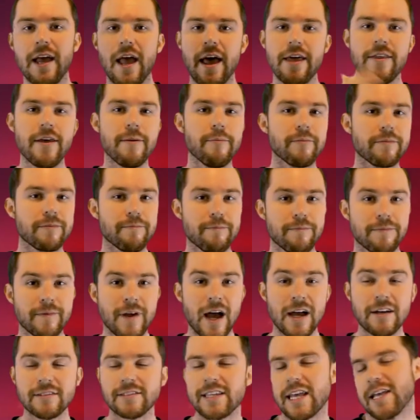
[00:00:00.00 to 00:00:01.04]
And then
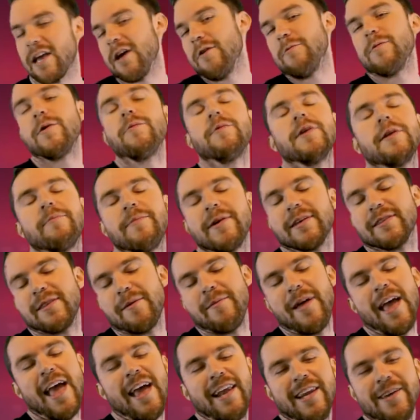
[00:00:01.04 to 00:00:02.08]
Kyle's like, we would have picked
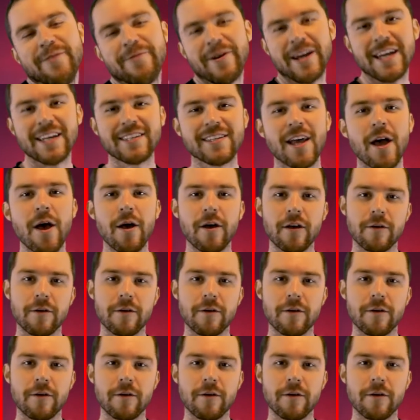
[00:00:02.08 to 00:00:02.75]
them anyways.